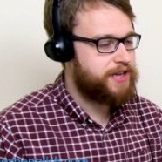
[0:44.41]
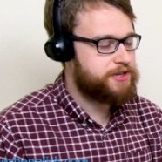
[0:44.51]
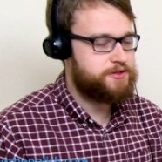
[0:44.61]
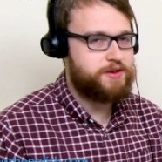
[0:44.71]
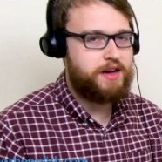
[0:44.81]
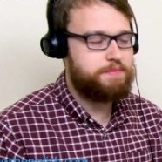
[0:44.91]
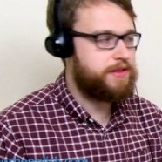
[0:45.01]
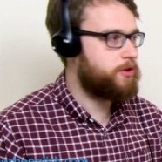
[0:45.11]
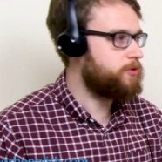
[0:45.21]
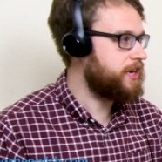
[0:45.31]
section to
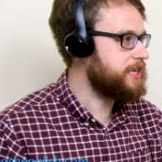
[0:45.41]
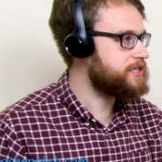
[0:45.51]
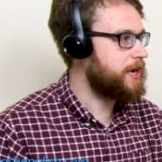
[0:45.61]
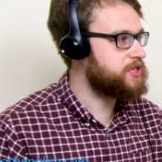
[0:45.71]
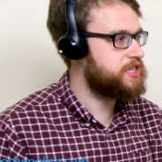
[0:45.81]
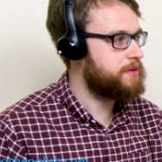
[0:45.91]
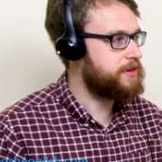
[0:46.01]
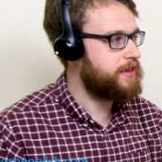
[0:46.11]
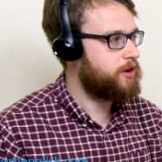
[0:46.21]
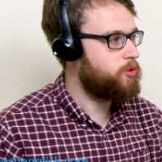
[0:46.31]
complement the reading section that
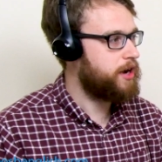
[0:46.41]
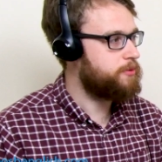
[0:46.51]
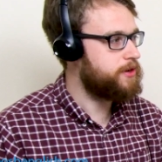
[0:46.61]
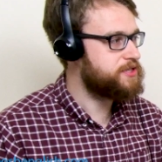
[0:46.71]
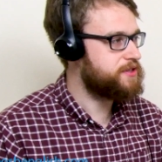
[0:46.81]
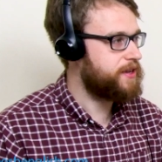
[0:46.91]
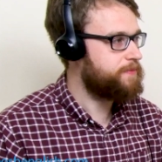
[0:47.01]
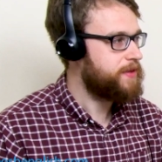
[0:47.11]
we did quite recently.